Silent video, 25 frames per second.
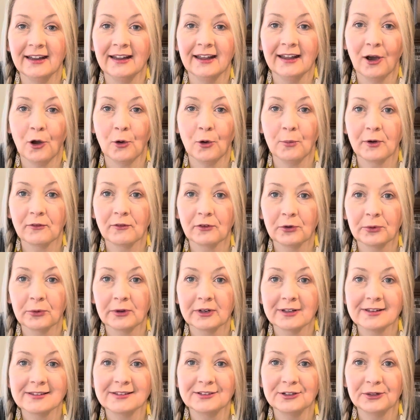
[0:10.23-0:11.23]
Hope everyone
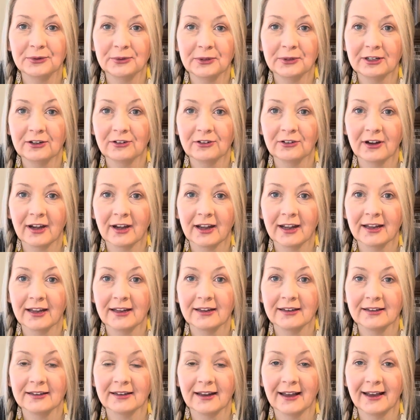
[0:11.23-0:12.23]
is doing great.
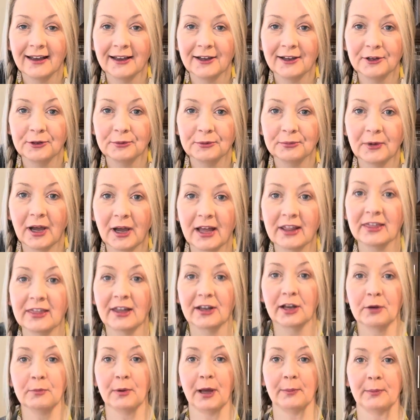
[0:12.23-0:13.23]
I thought
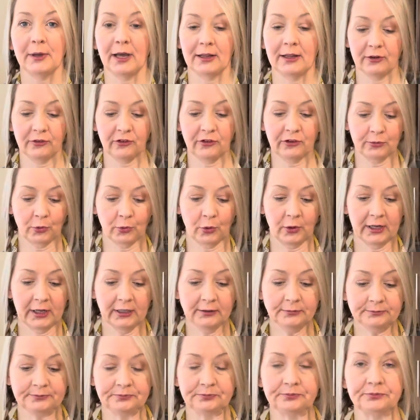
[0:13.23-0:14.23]
I'd hop on this morning
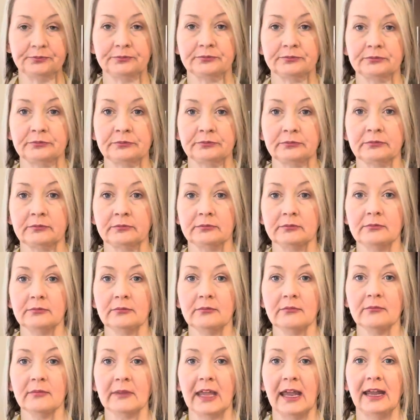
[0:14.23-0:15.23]

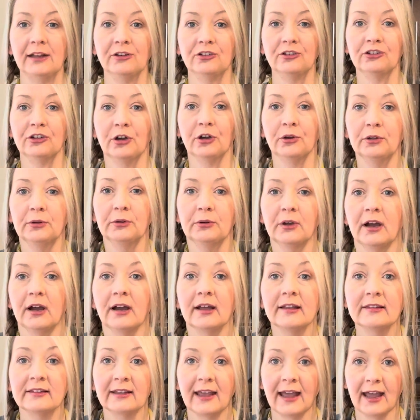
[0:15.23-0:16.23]
and show you
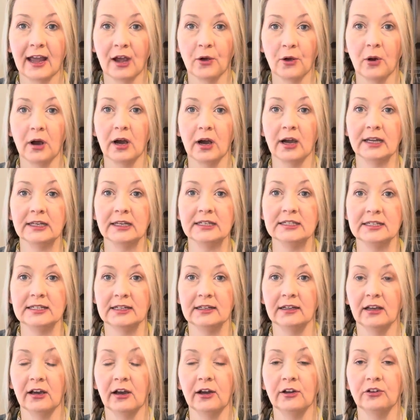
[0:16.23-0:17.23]
guys how I
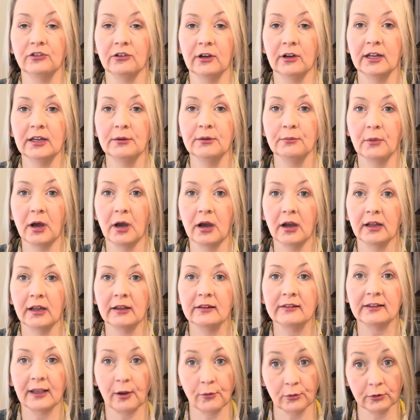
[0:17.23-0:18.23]
dehydrate my
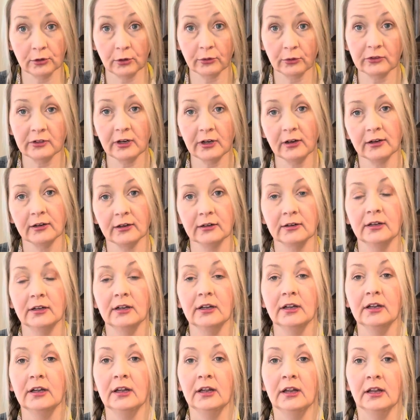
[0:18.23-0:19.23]
sourdough starter.
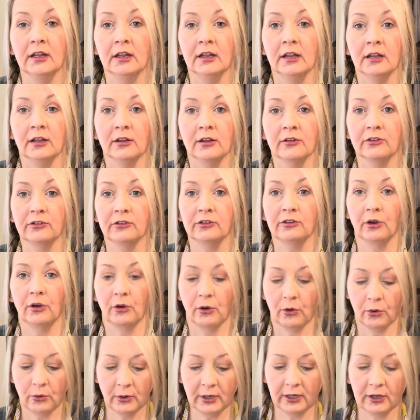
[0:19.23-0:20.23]

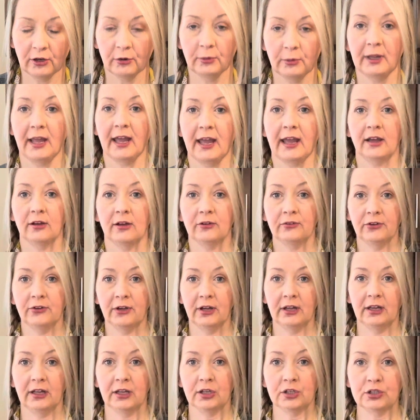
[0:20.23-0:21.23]
So here we have
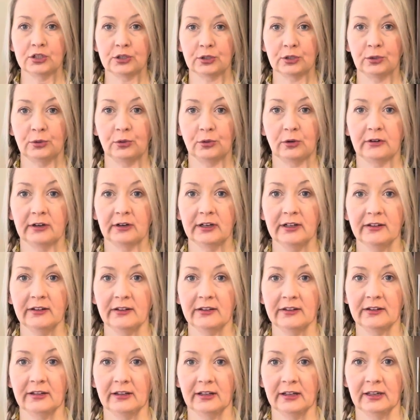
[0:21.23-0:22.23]

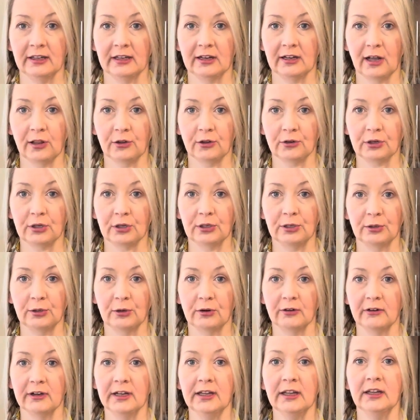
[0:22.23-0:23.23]
Doughlores in all her
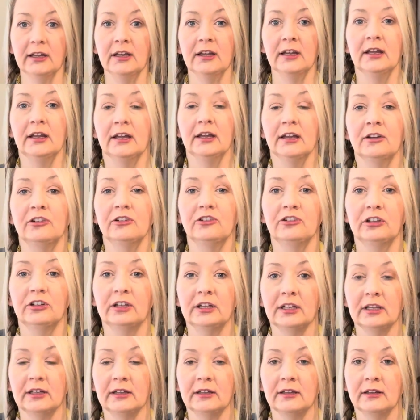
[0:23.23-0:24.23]
glory.
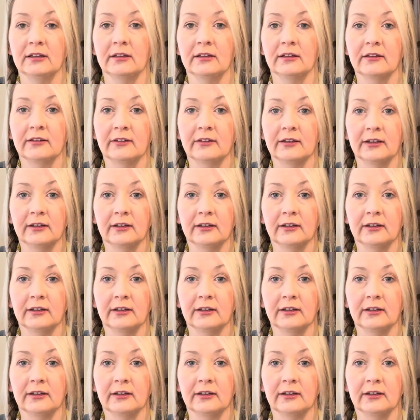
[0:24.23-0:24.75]
She's